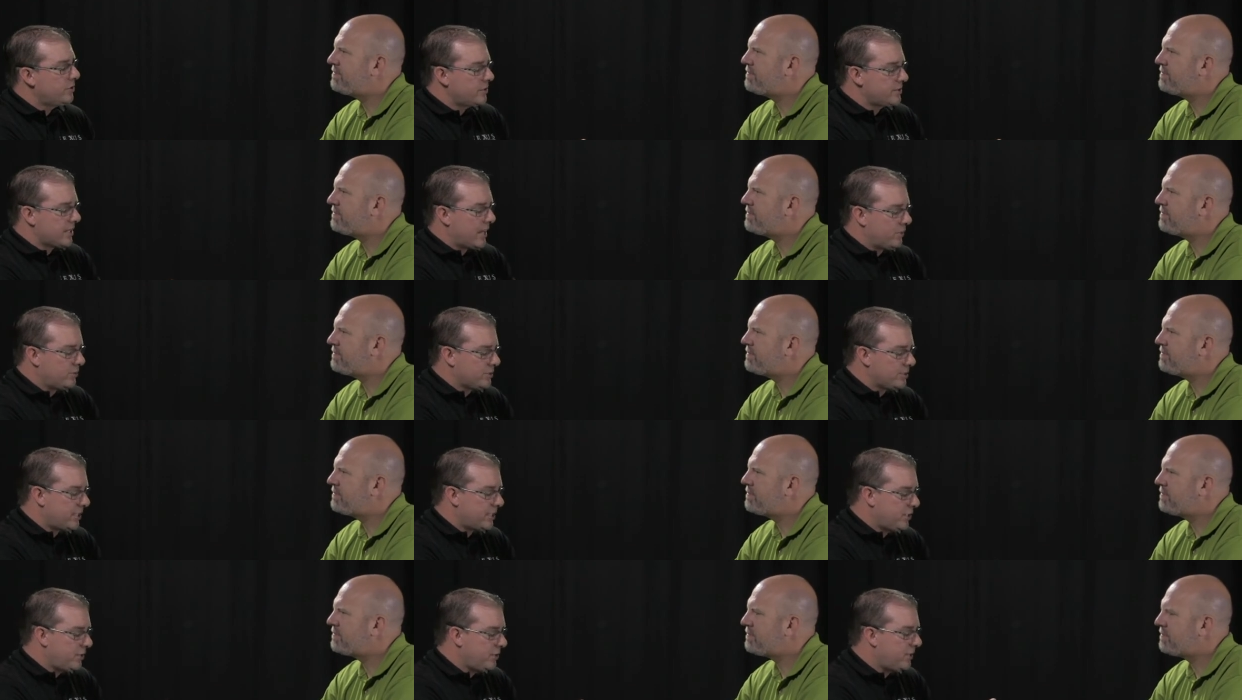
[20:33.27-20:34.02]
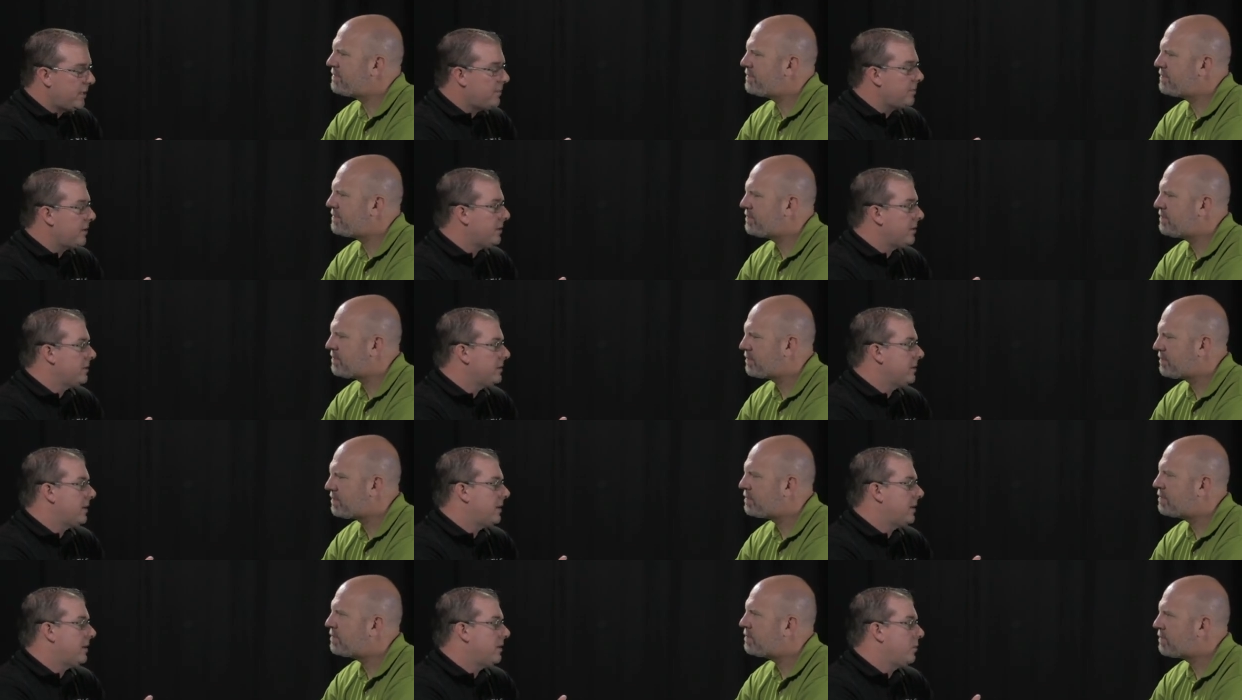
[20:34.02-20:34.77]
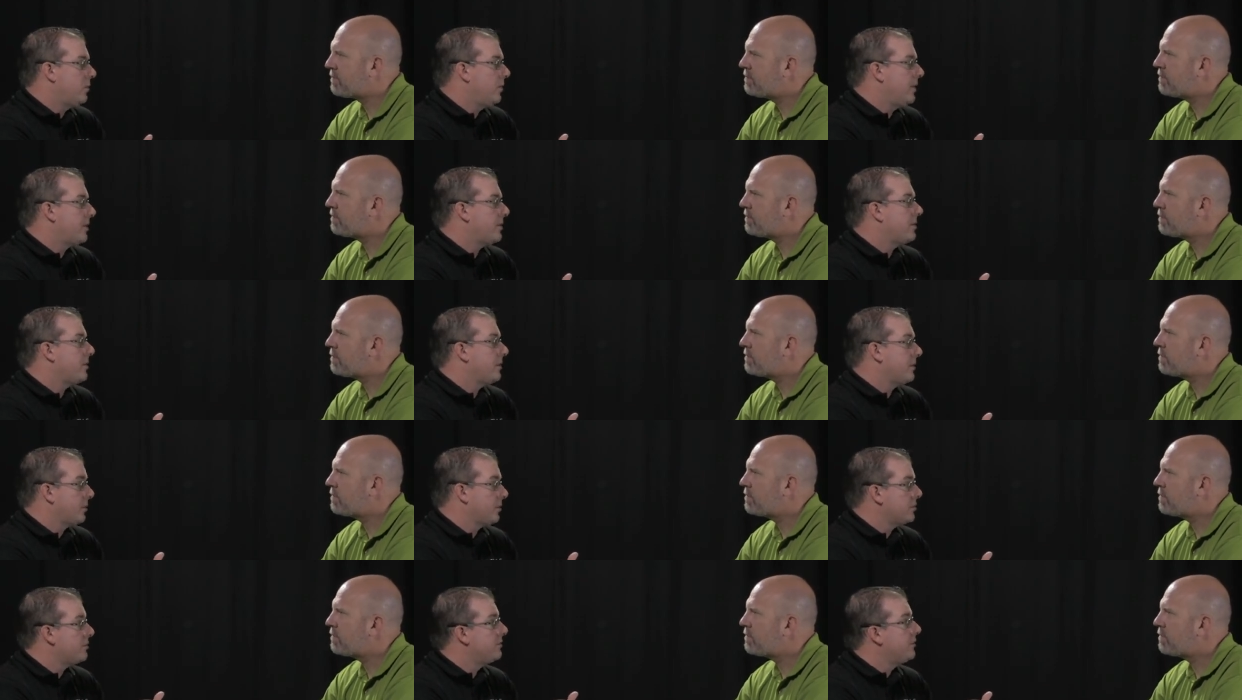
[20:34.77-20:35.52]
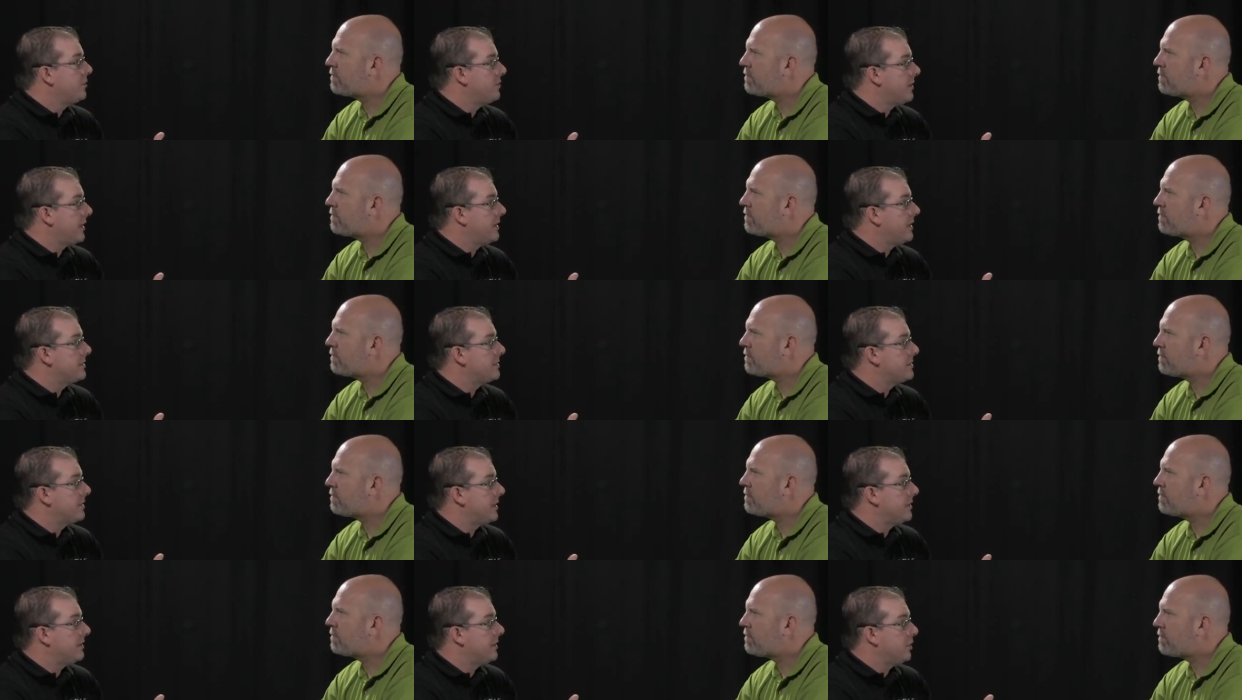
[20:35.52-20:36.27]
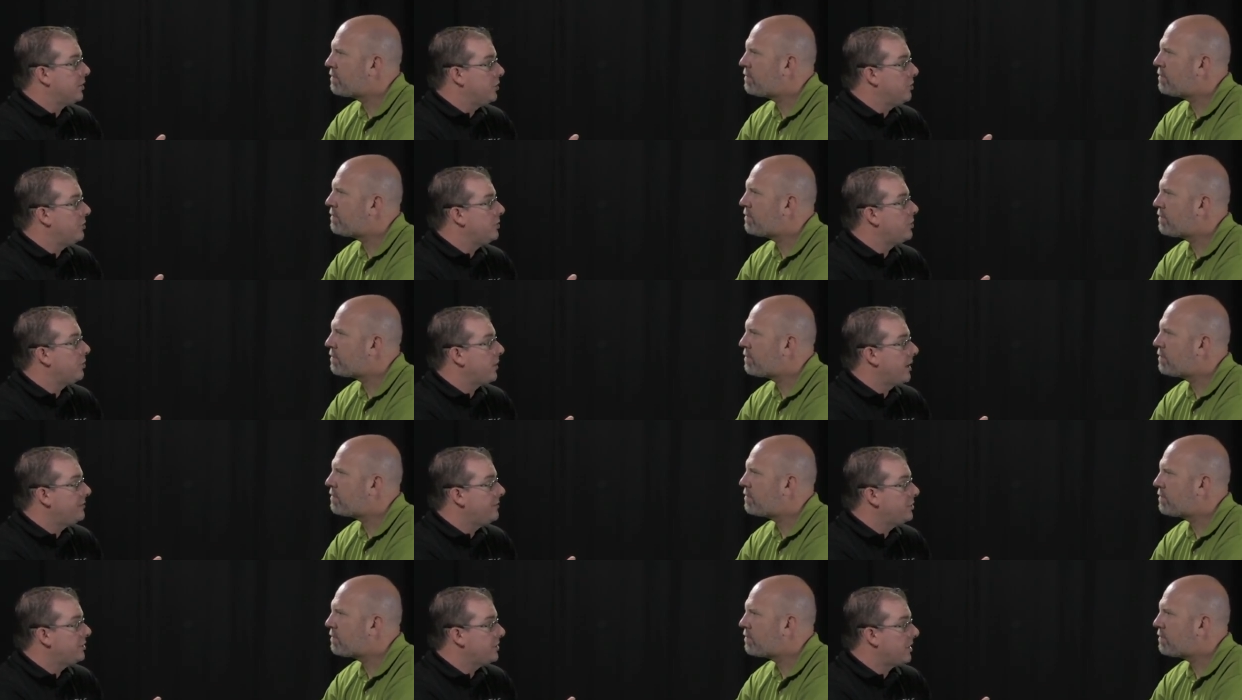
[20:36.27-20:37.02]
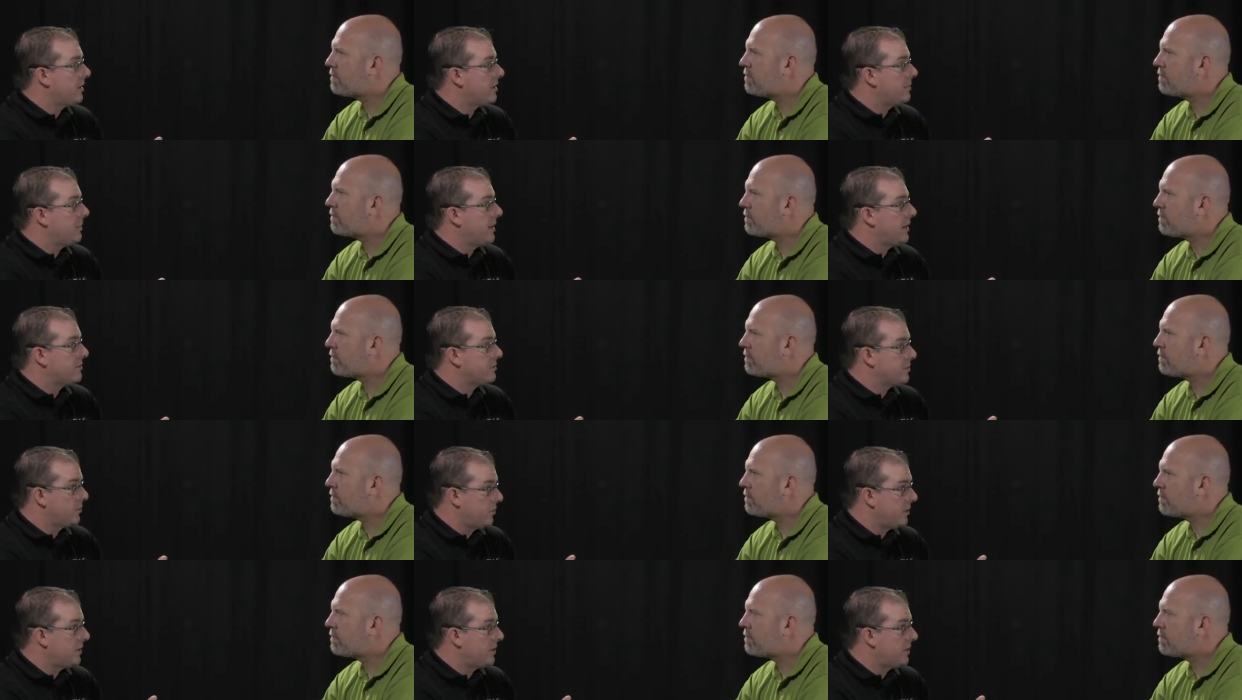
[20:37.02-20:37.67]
Speaker 1: do is I will send you an email uh, with those few things that, that you and your wife should talk about.